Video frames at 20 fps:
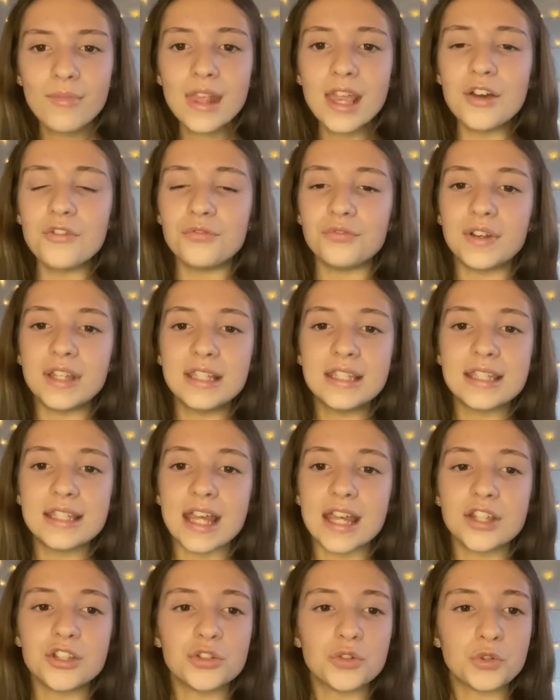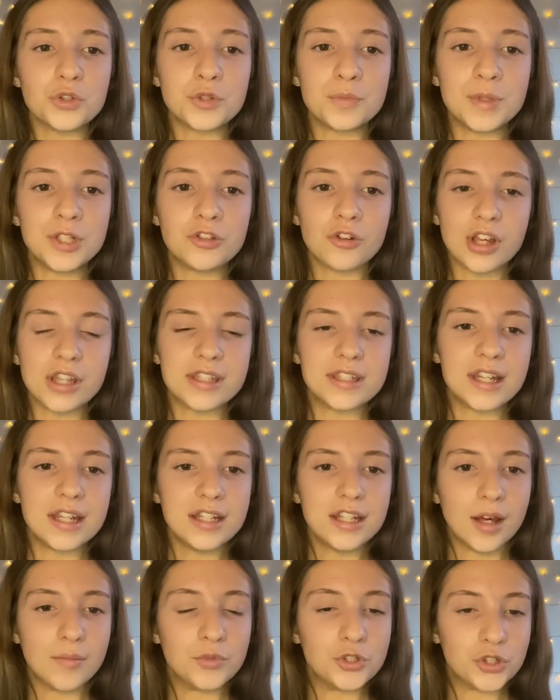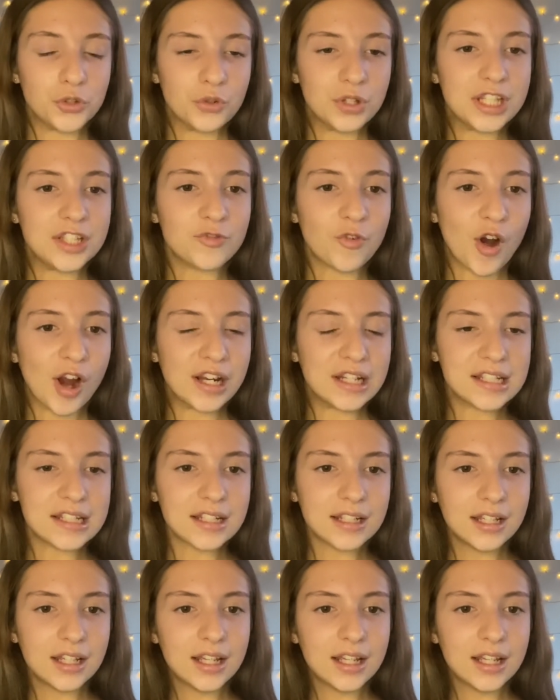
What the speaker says: If Finn says you're to be trusted, I'm sure he's right."